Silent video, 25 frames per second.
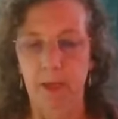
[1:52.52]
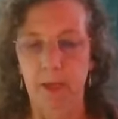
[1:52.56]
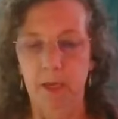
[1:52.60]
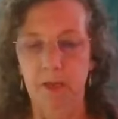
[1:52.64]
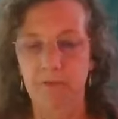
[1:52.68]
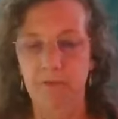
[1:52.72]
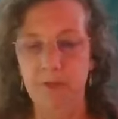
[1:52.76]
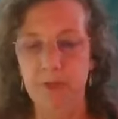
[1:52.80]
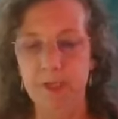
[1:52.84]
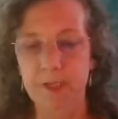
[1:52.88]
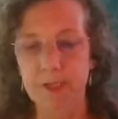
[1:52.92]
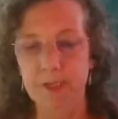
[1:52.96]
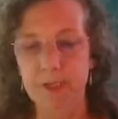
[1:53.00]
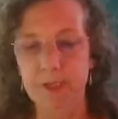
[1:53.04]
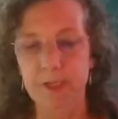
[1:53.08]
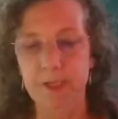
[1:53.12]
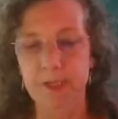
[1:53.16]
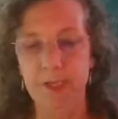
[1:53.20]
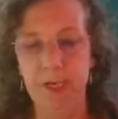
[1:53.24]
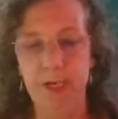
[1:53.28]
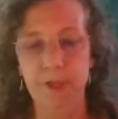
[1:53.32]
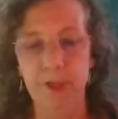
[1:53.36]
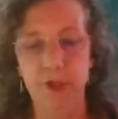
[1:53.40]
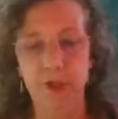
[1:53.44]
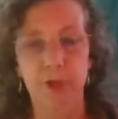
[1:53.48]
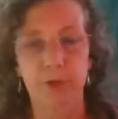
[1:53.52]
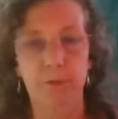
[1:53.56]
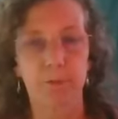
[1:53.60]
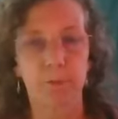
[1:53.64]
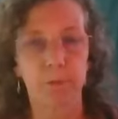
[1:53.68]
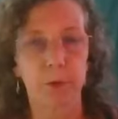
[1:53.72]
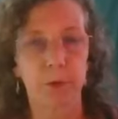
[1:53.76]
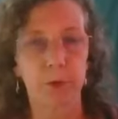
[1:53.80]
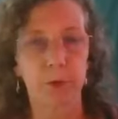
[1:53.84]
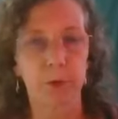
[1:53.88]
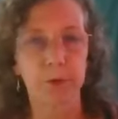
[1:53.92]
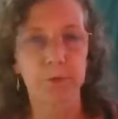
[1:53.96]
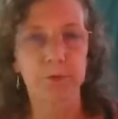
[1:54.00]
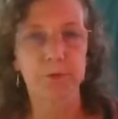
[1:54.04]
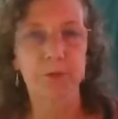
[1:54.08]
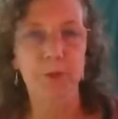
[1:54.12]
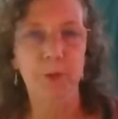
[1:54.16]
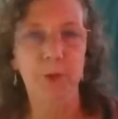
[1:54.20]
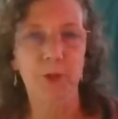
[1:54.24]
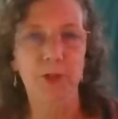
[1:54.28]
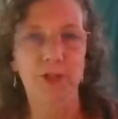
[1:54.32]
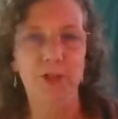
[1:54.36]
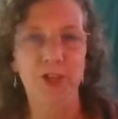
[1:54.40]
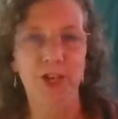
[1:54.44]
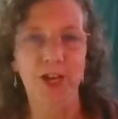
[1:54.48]
If this sensation moves
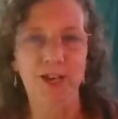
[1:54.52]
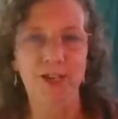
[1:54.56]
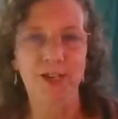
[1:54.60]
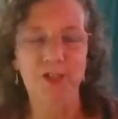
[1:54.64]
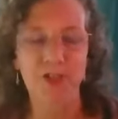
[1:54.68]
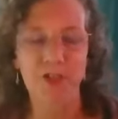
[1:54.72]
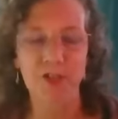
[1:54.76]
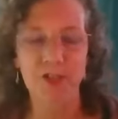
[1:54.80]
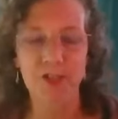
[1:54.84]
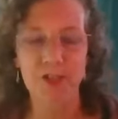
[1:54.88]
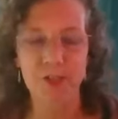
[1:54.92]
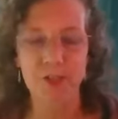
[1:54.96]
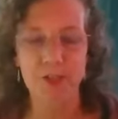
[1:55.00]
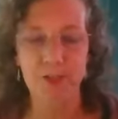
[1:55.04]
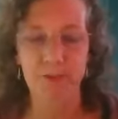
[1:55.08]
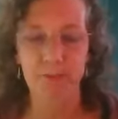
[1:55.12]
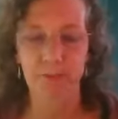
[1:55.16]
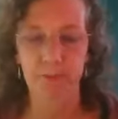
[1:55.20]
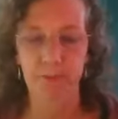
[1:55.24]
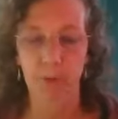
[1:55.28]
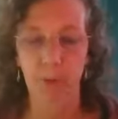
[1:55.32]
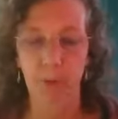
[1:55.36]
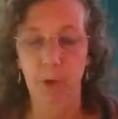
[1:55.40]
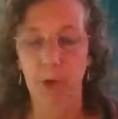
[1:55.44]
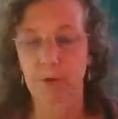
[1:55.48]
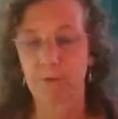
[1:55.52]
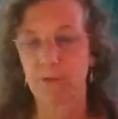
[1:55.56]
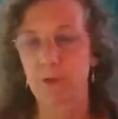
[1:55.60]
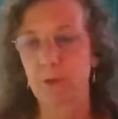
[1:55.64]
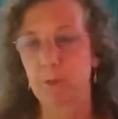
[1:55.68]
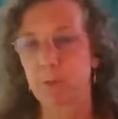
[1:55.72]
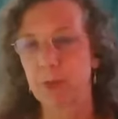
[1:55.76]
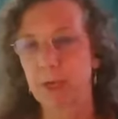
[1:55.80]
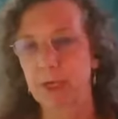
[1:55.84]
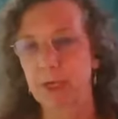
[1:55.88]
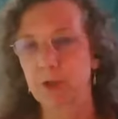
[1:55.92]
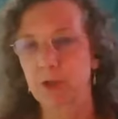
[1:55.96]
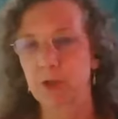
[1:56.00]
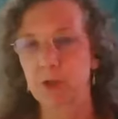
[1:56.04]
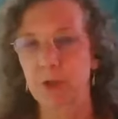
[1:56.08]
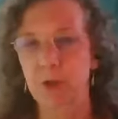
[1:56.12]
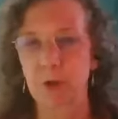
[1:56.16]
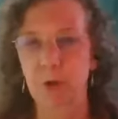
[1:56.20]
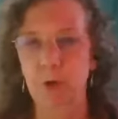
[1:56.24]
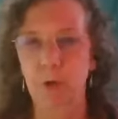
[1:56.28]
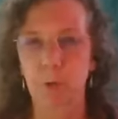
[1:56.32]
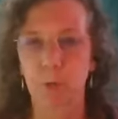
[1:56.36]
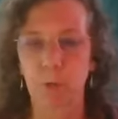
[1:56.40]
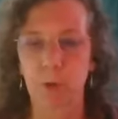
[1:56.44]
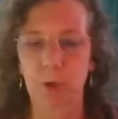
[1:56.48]
or changes, or if the
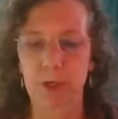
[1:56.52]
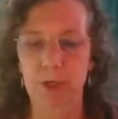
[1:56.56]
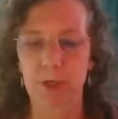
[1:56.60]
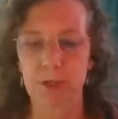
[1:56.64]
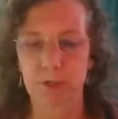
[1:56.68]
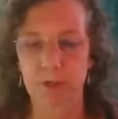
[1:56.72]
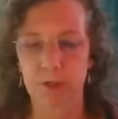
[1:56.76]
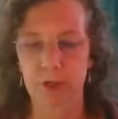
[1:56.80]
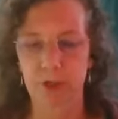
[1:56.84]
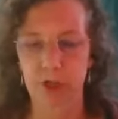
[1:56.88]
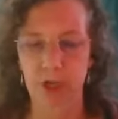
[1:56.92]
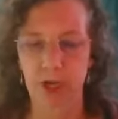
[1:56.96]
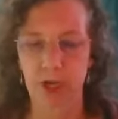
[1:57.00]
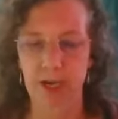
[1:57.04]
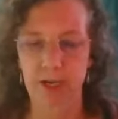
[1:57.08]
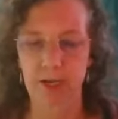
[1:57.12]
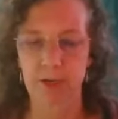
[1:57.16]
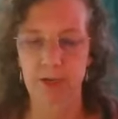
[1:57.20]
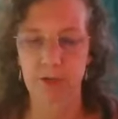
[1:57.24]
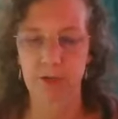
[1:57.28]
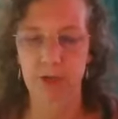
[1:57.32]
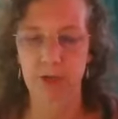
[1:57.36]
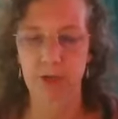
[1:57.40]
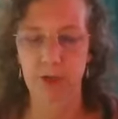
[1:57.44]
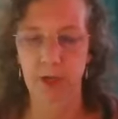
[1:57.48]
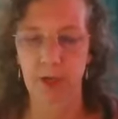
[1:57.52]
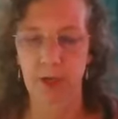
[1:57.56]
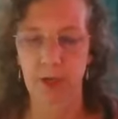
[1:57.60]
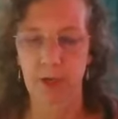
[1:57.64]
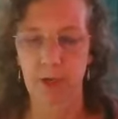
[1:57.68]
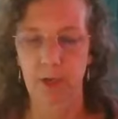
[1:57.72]
picture or the words change,